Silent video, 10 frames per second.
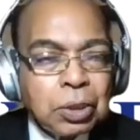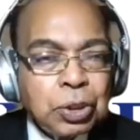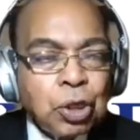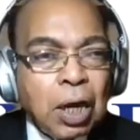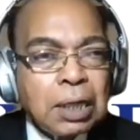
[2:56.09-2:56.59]

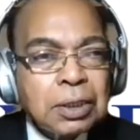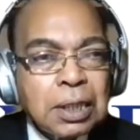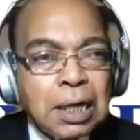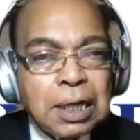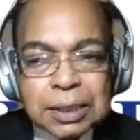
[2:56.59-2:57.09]
Joya
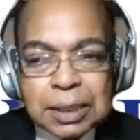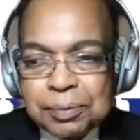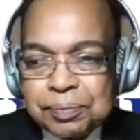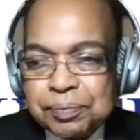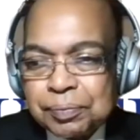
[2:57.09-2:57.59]
Scarlata,
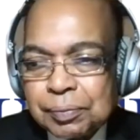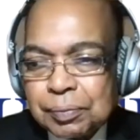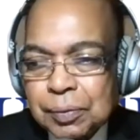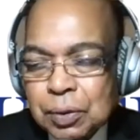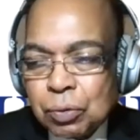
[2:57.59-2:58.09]

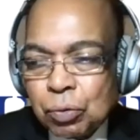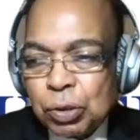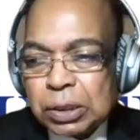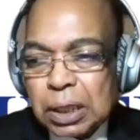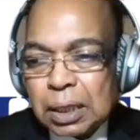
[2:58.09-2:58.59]

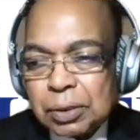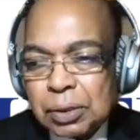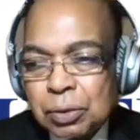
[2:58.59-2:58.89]
with us,